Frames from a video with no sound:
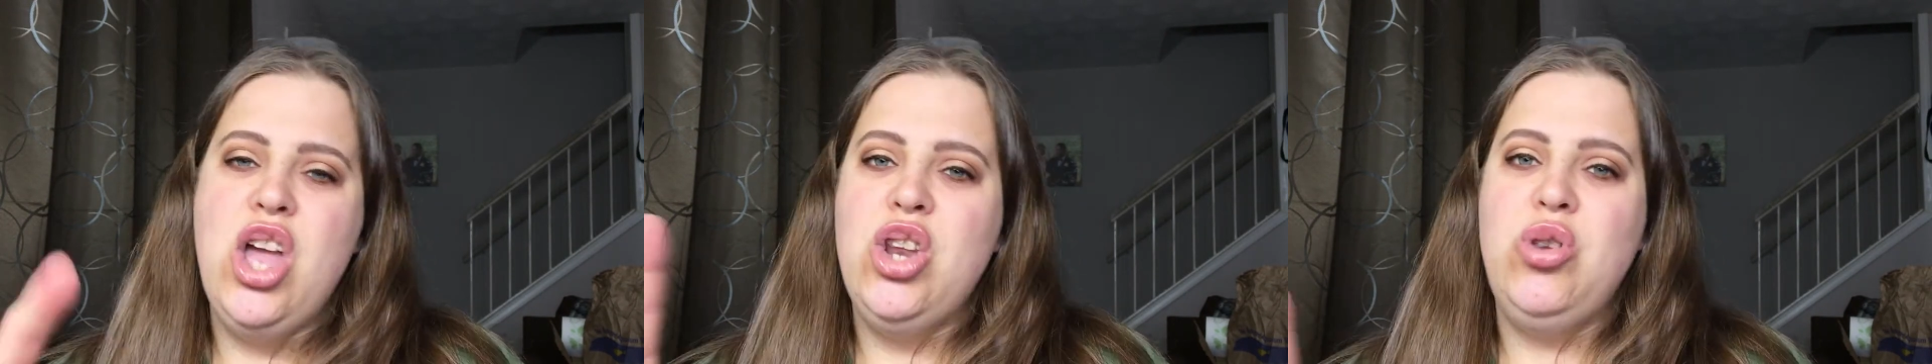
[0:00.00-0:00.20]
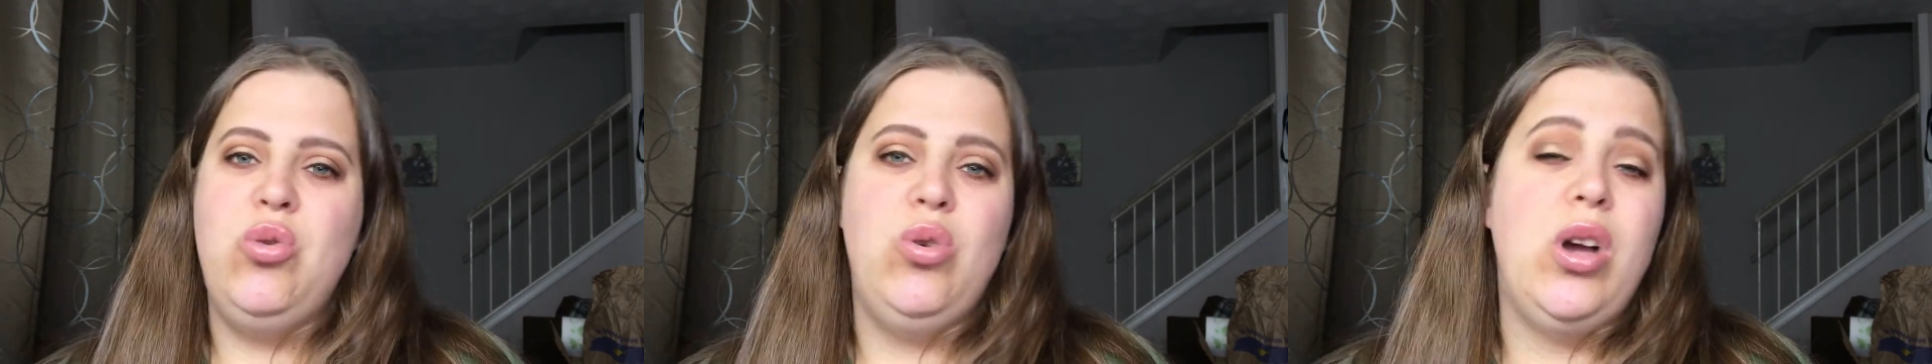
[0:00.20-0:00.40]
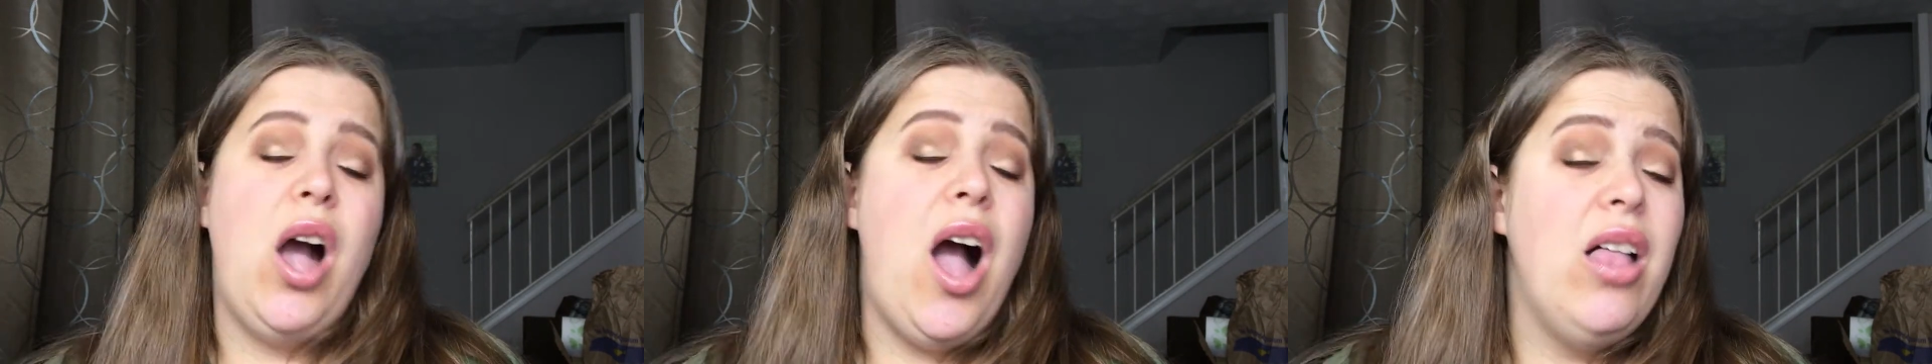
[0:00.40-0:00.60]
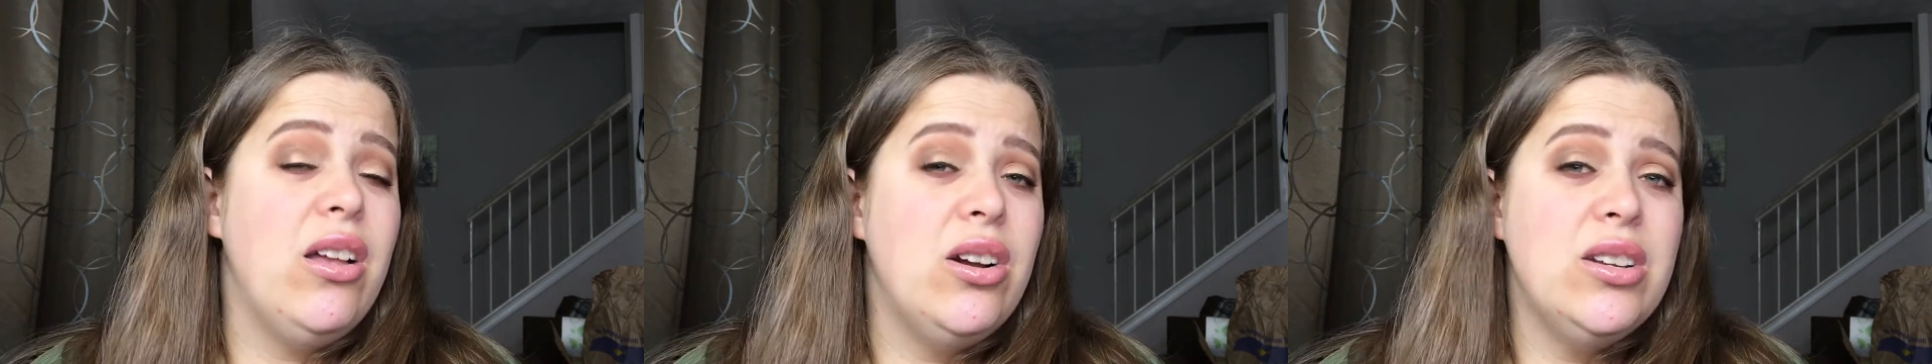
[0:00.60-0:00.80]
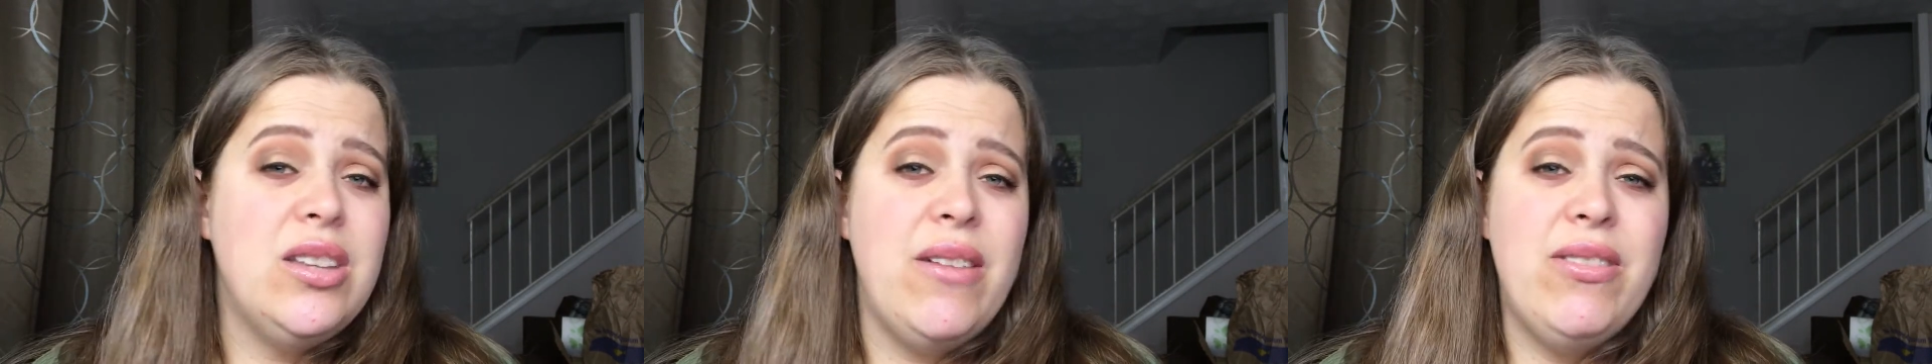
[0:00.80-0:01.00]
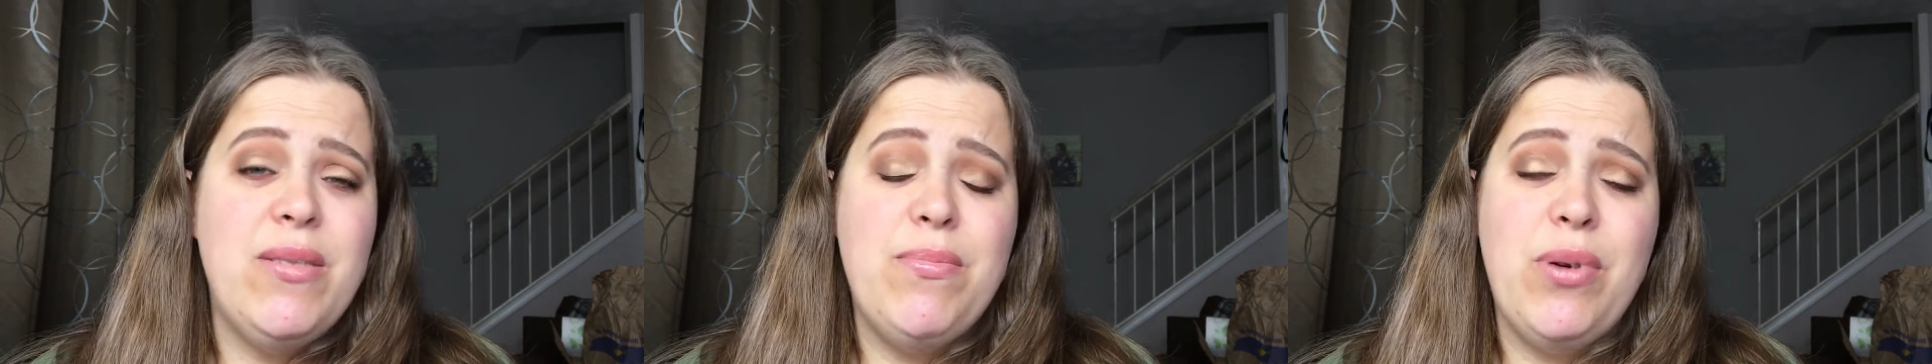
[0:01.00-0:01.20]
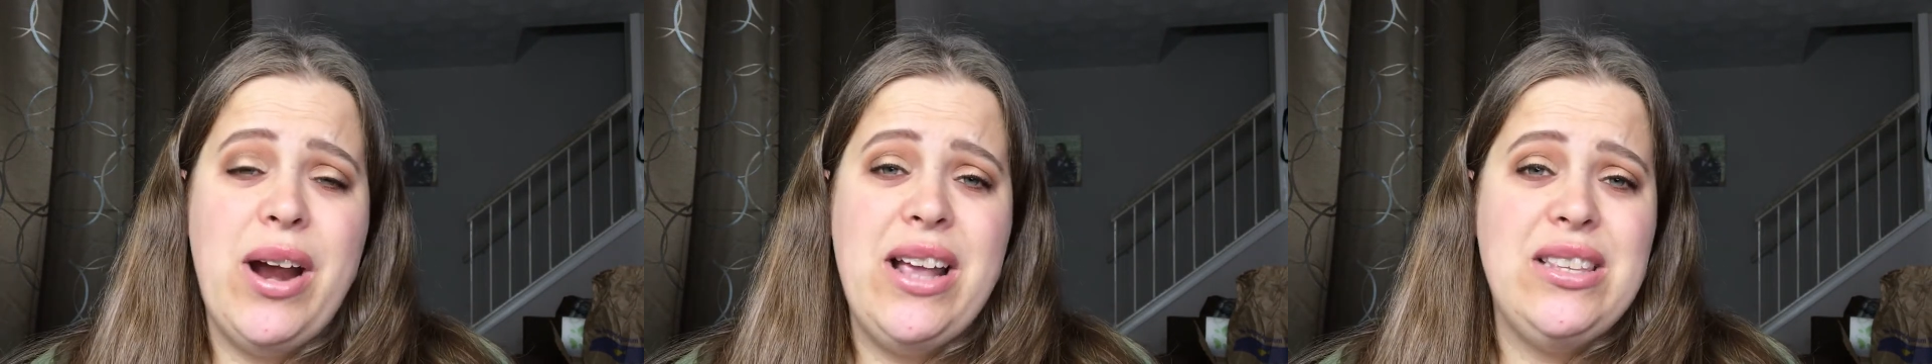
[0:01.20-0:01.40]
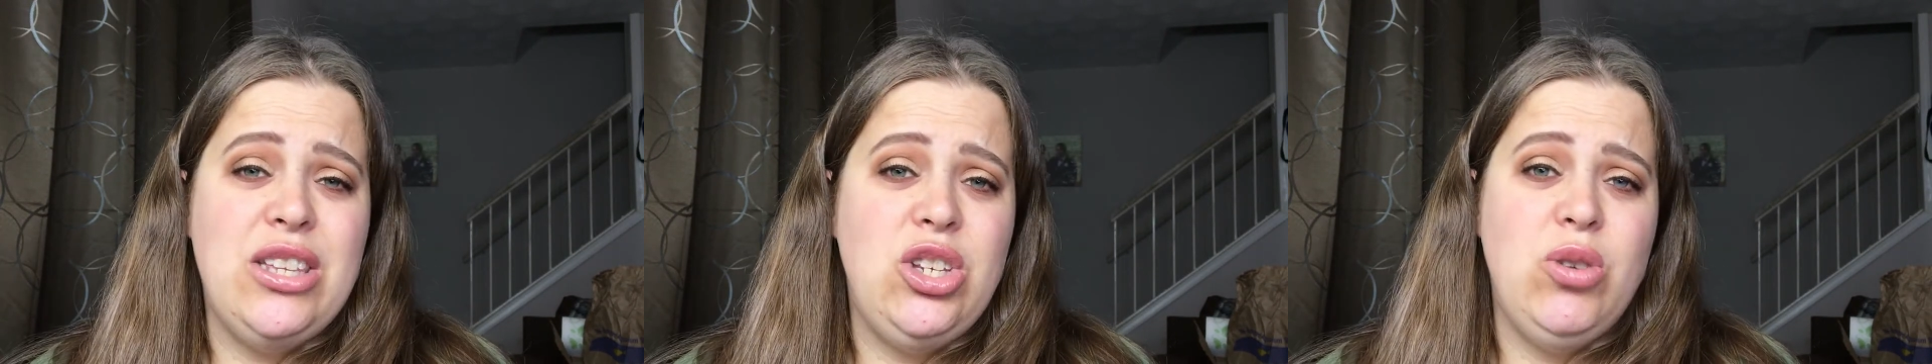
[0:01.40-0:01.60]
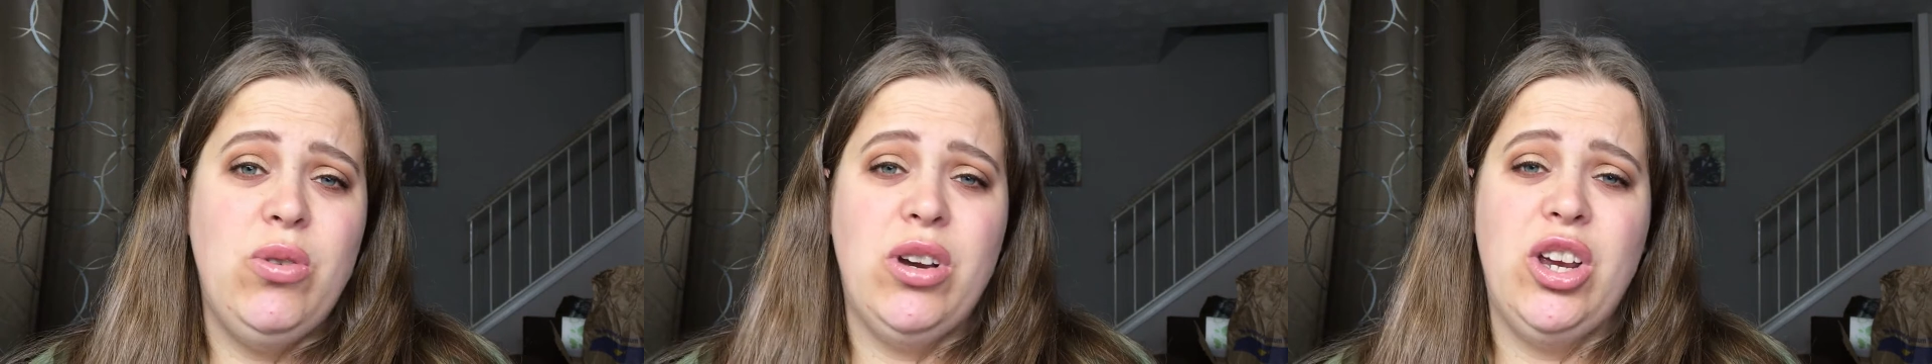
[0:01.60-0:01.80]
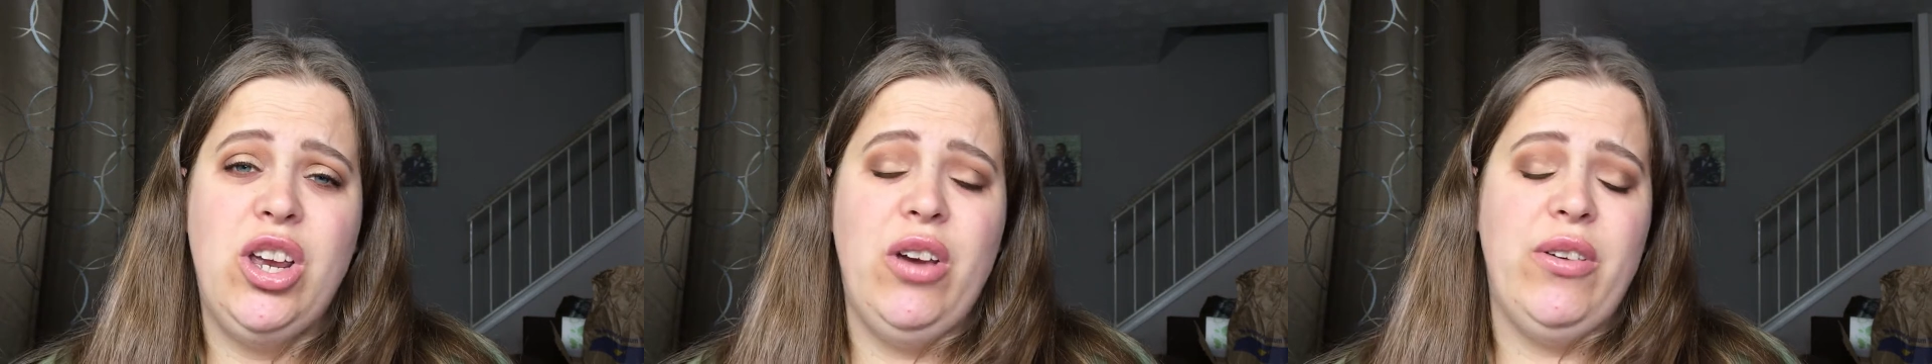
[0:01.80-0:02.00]
new colors of the brands that you
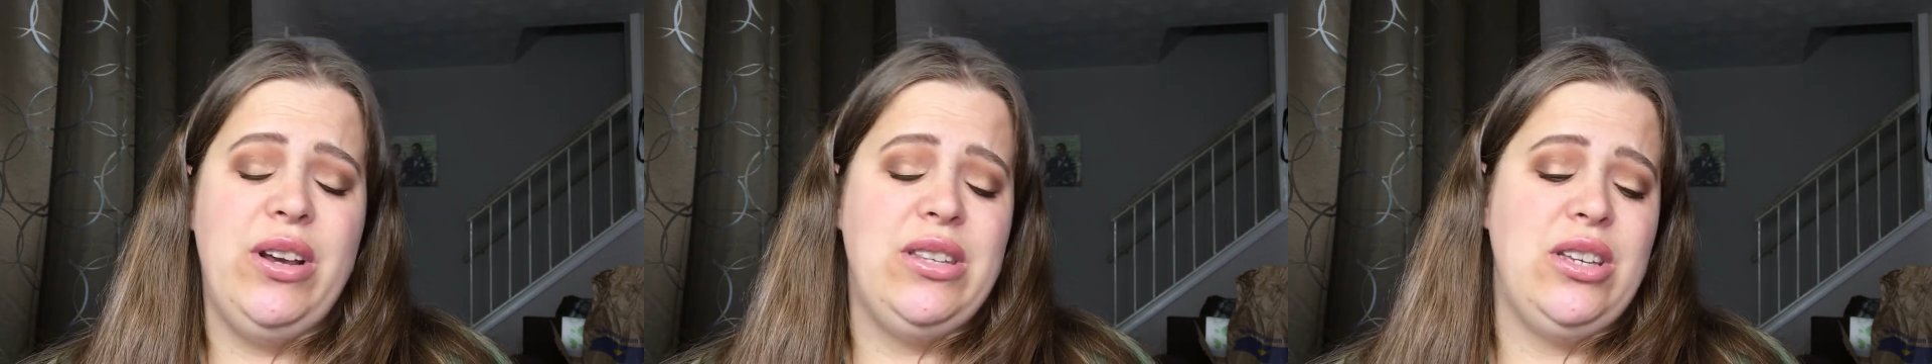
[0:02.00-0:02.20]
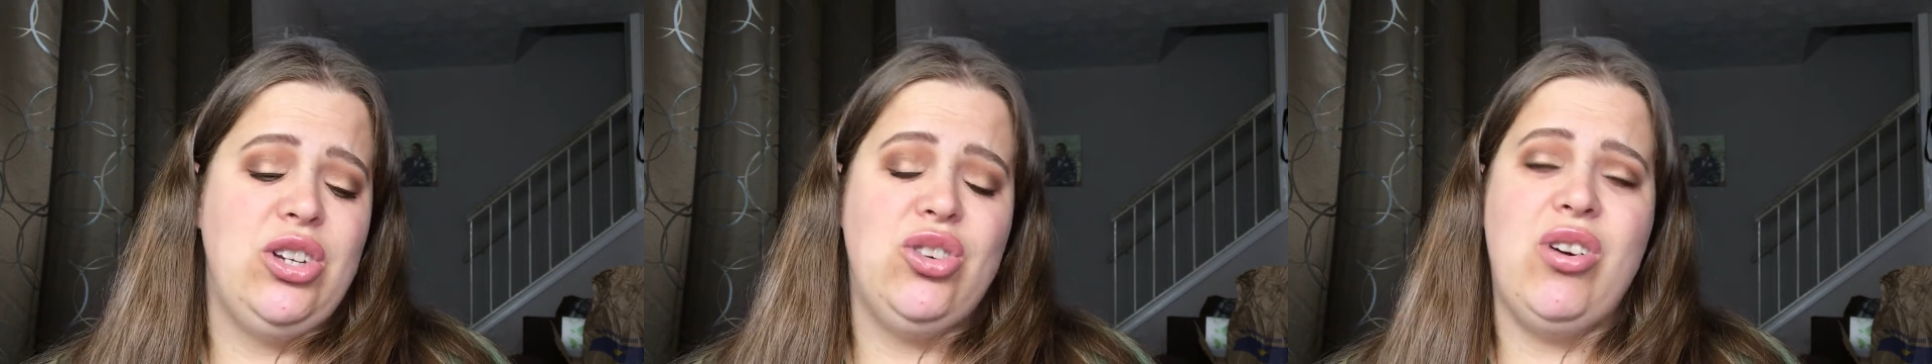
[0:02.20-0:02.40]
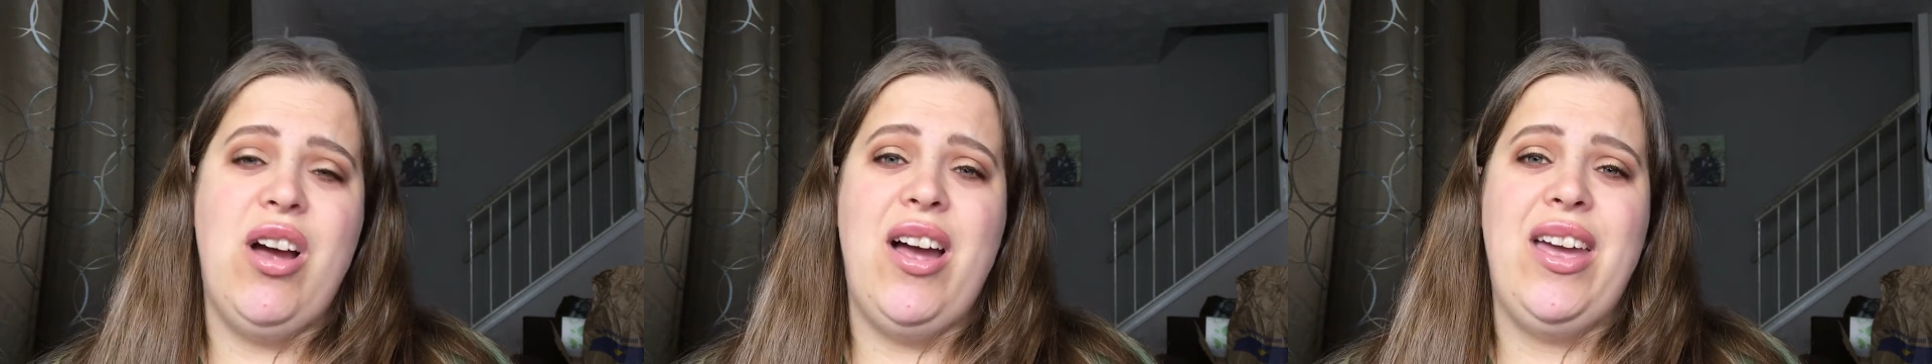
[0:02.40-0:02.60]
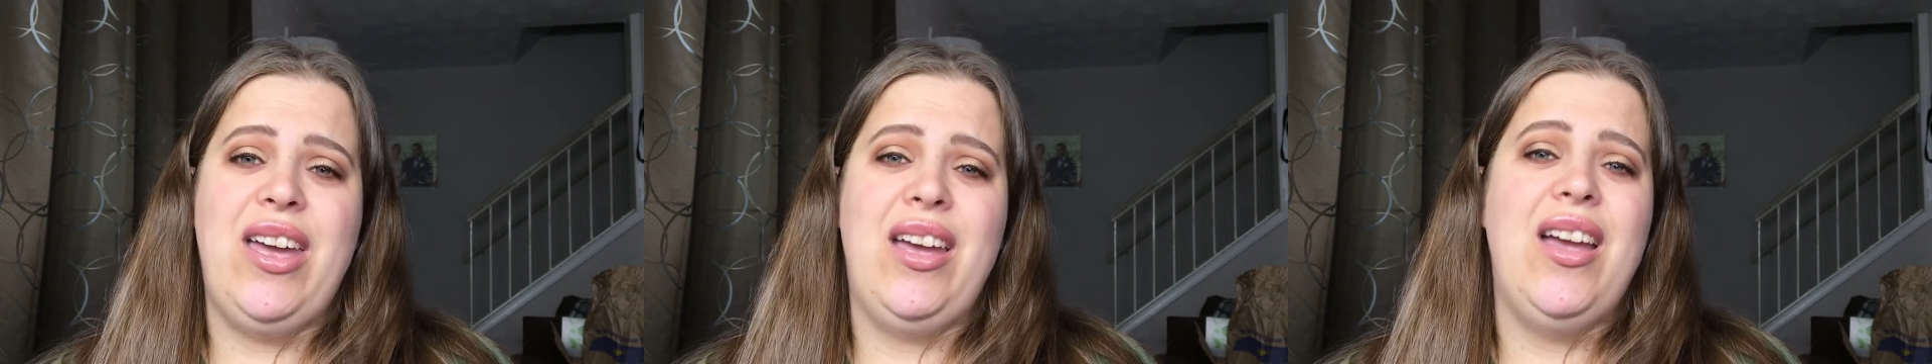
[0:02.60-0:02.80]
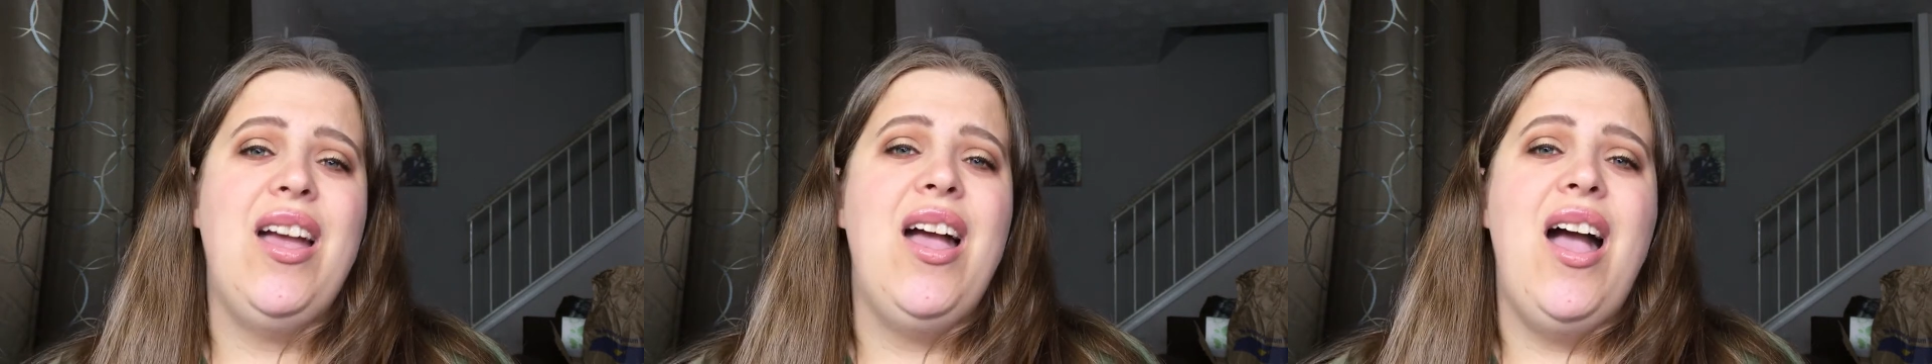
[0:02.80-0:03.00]
are curious of trying.